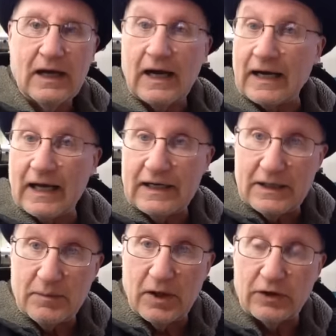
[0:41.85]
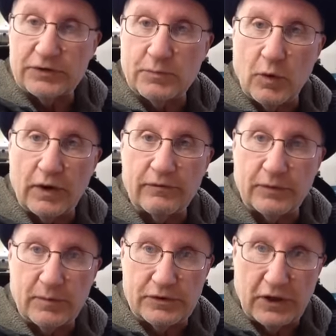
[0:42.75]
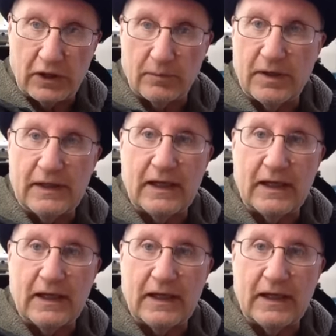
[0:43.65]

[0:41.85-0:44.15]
I got an email this morning from a gentleman